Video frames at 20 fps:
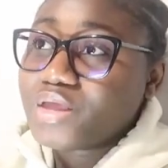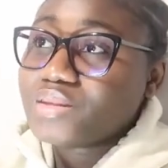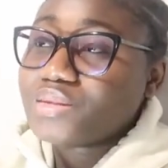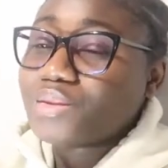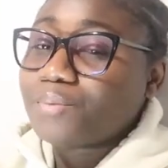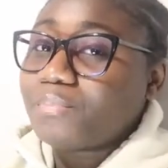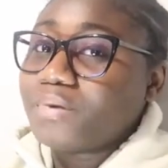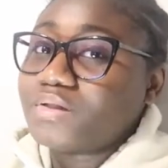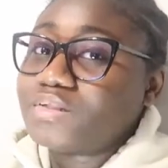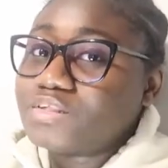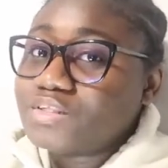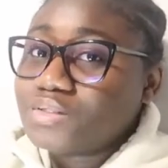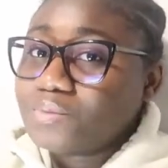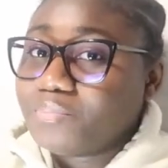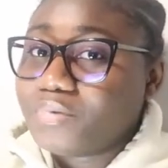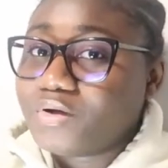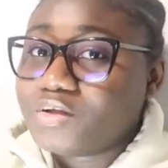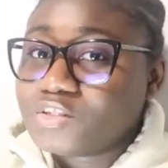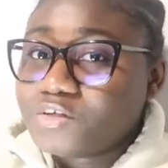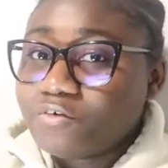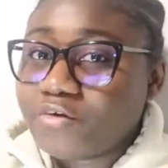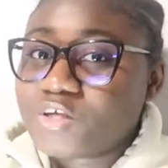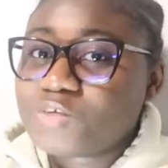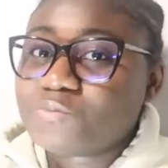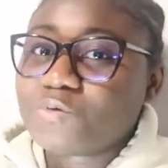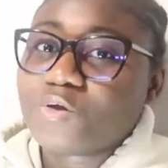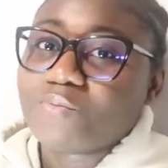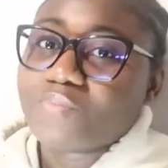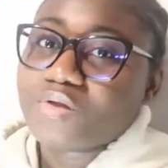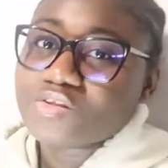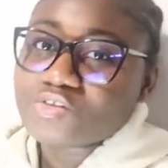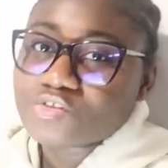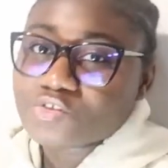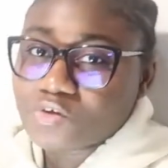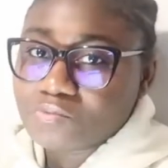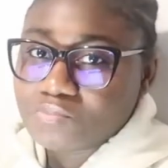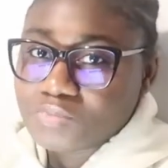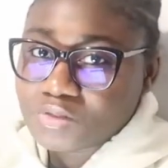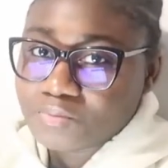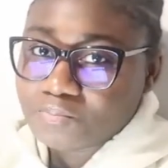the participants, they were experimenting
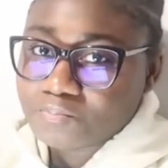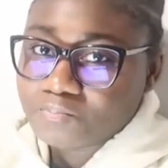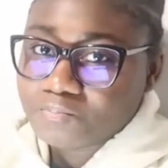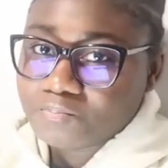on me.